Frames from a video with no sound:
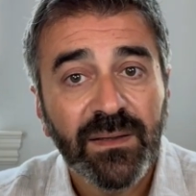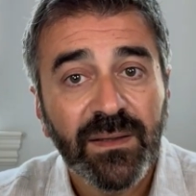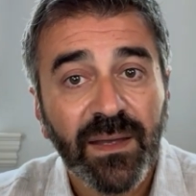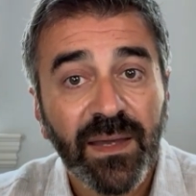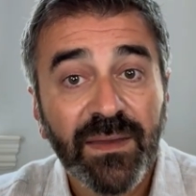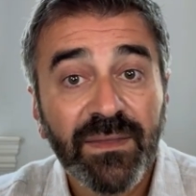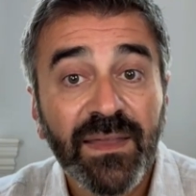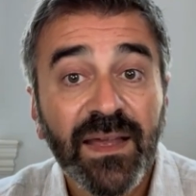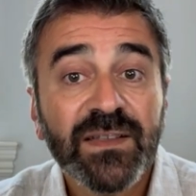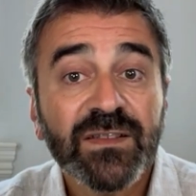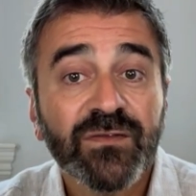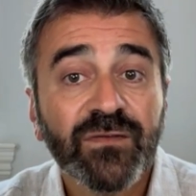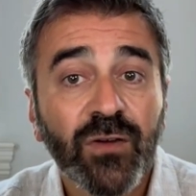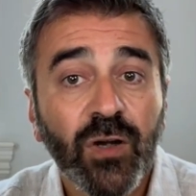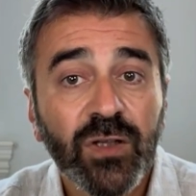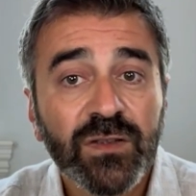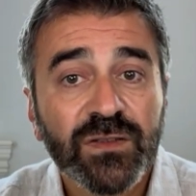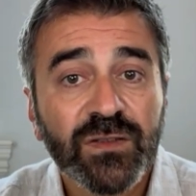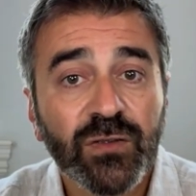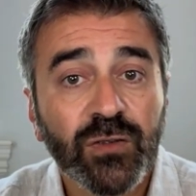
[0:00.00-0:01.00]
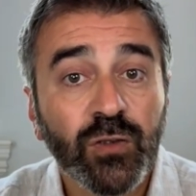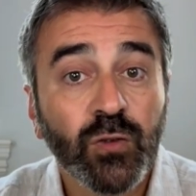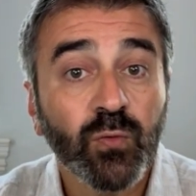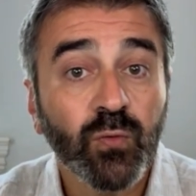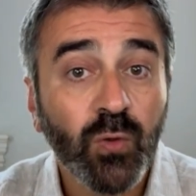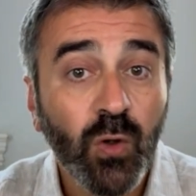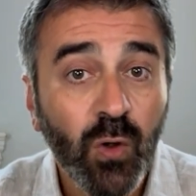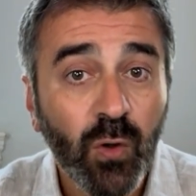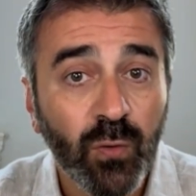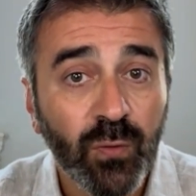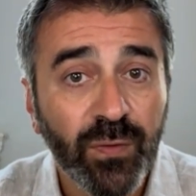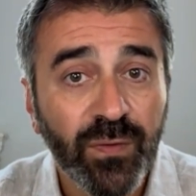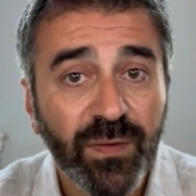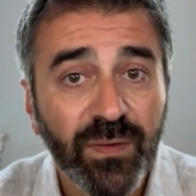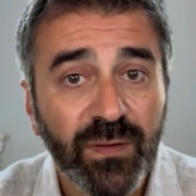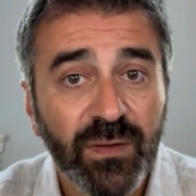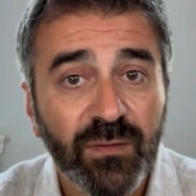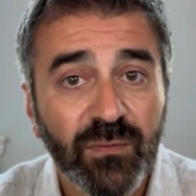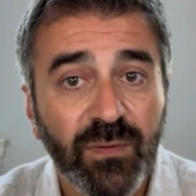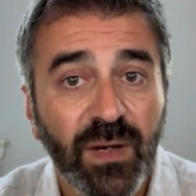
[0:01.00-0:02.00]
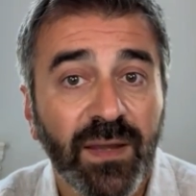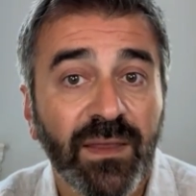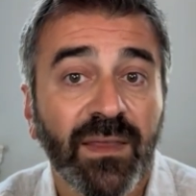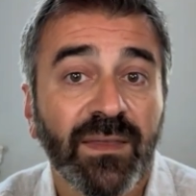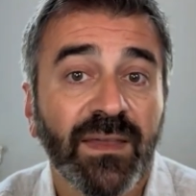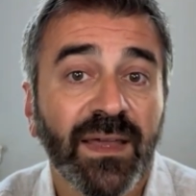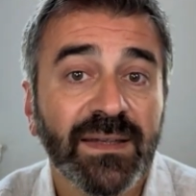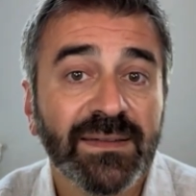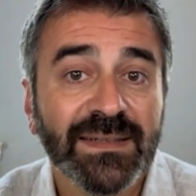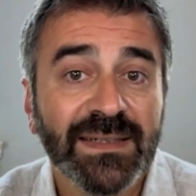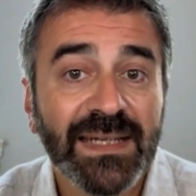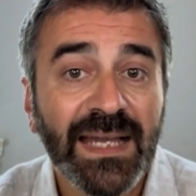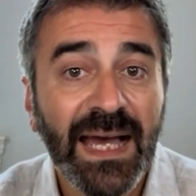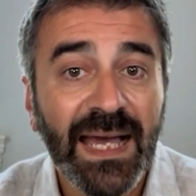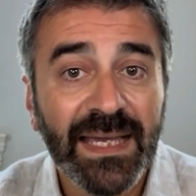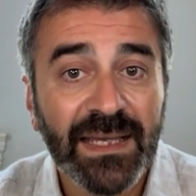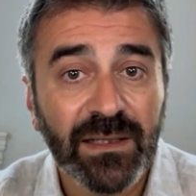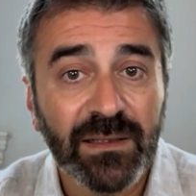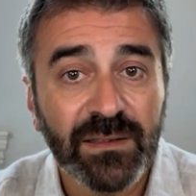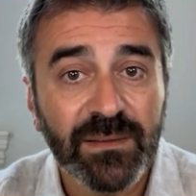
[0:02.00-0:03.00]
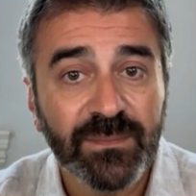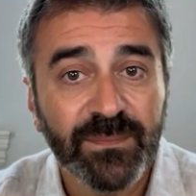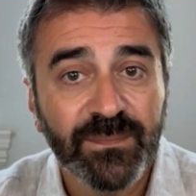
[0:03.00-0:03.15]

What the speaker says: and thus foster growth rather than denial.